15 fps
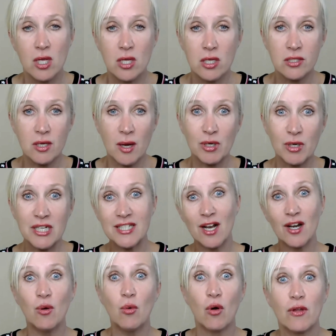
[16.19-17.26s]
So I'm going to
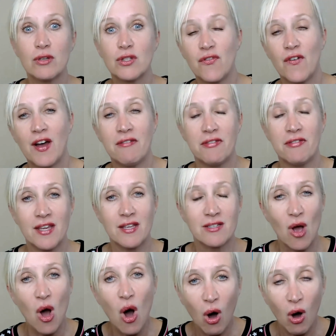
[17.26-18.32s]
tell you what those 5 things
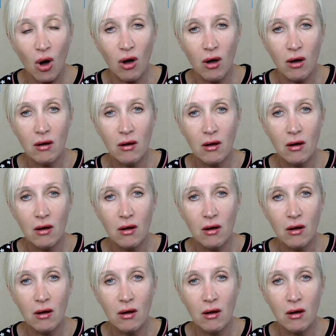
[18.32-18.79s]
are.